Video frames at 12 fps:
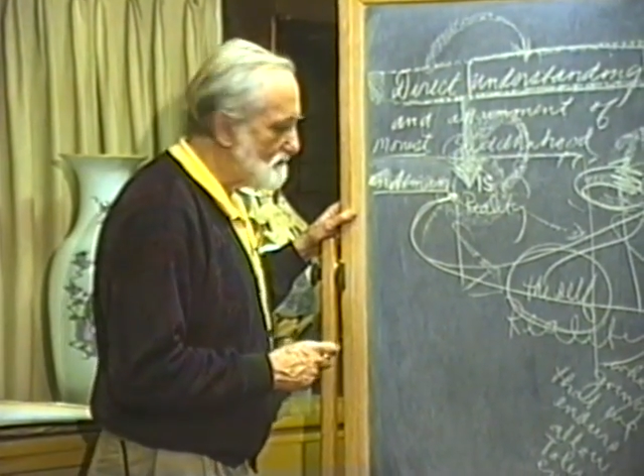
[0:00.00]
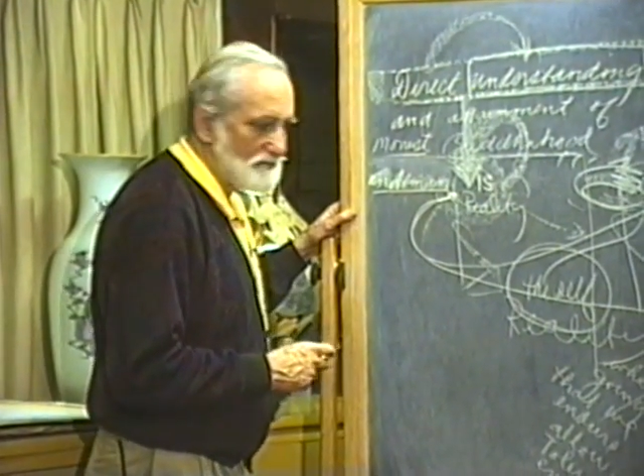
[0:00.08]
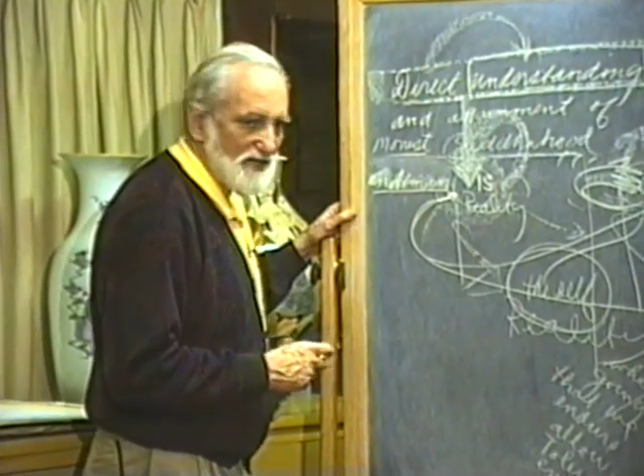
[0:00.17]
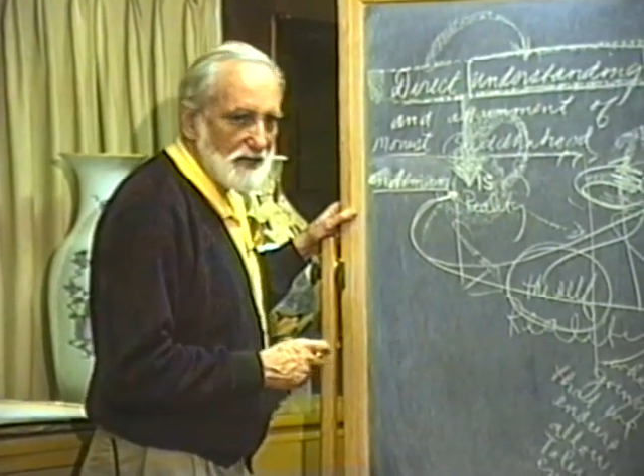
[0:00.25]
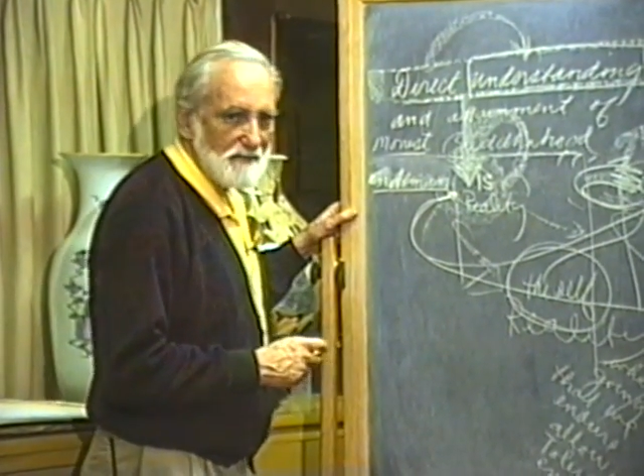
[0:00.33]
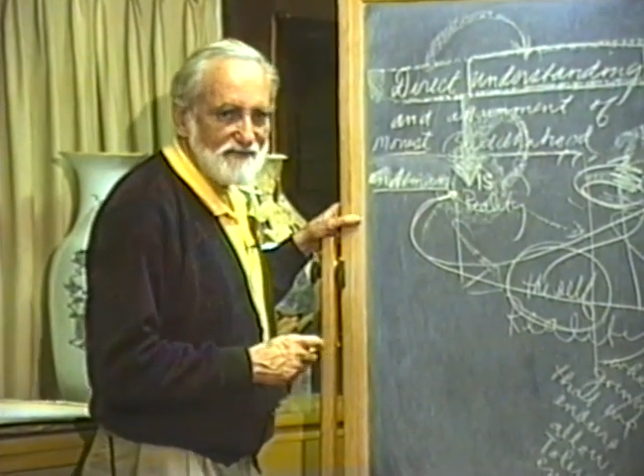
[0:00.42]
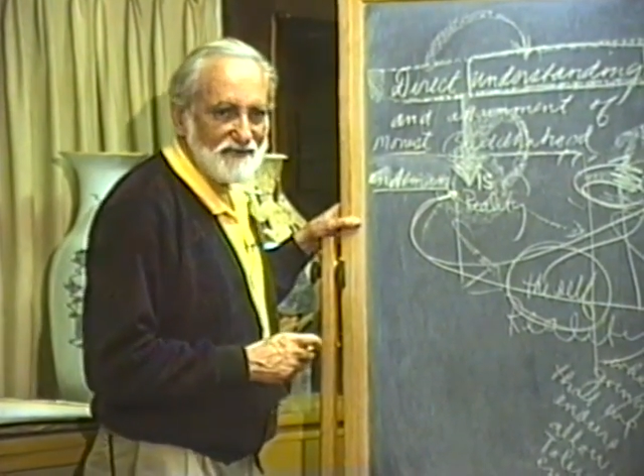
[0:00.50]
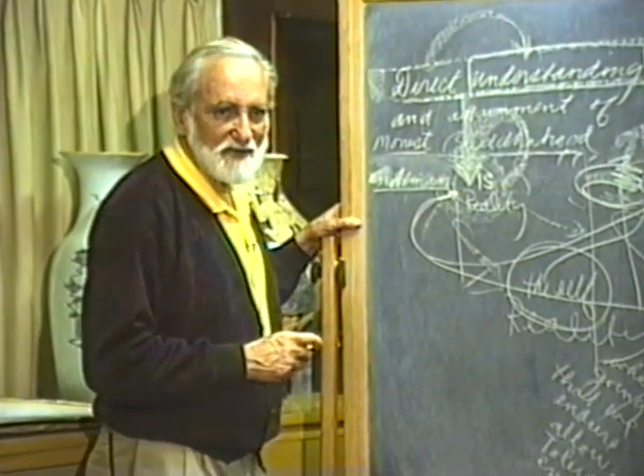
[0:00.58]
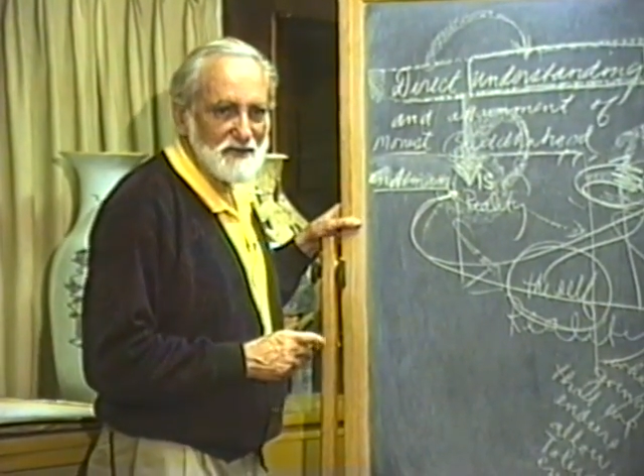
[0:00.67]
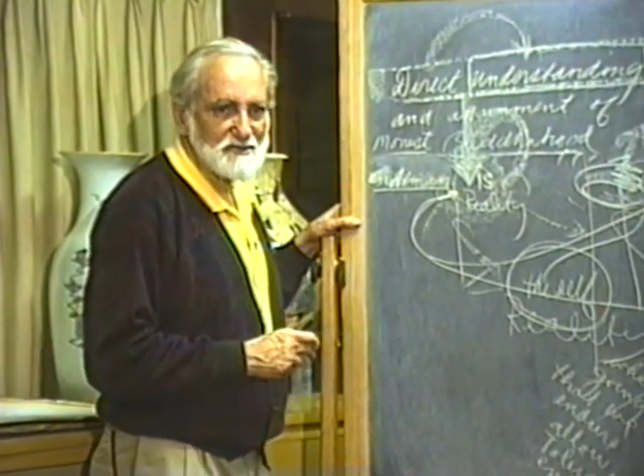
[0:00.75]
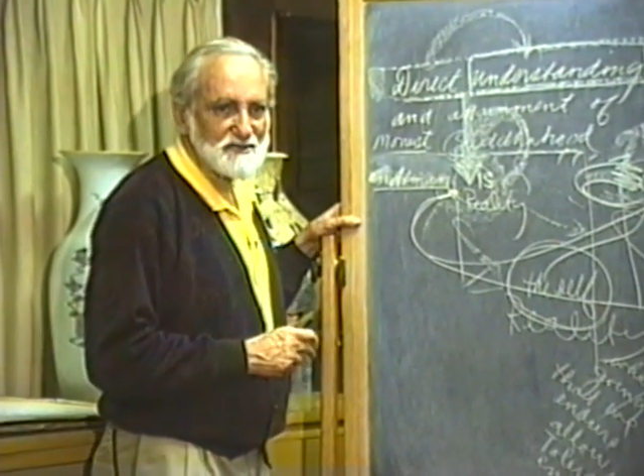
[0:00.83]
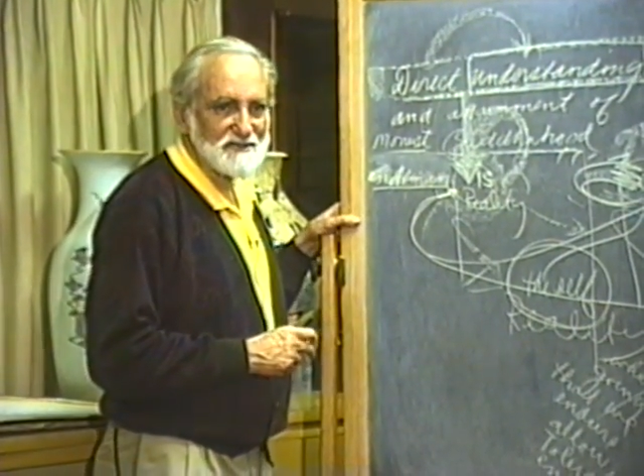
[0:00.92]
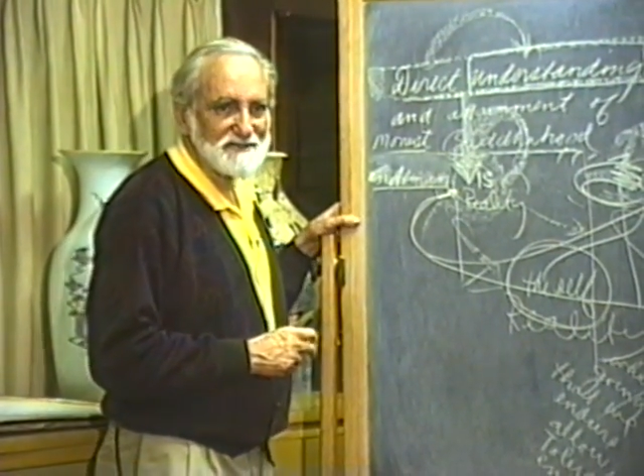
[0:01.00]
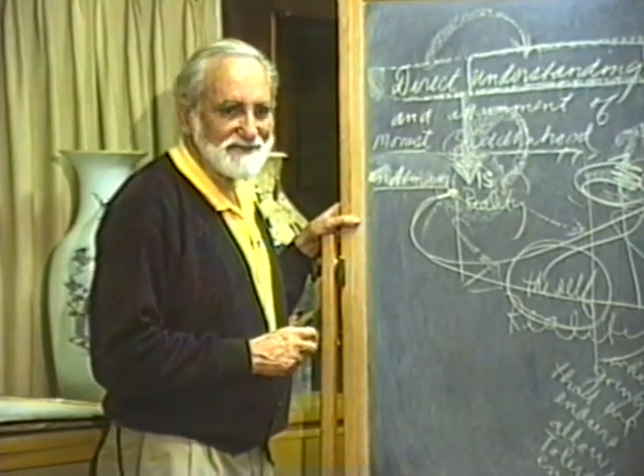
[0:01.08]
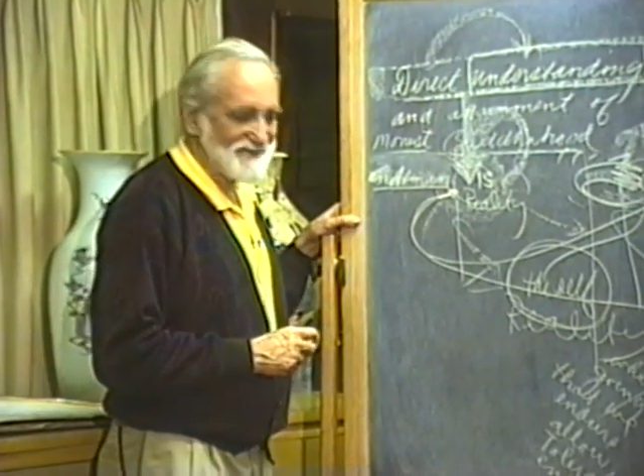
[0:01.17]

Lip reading: Become fierce.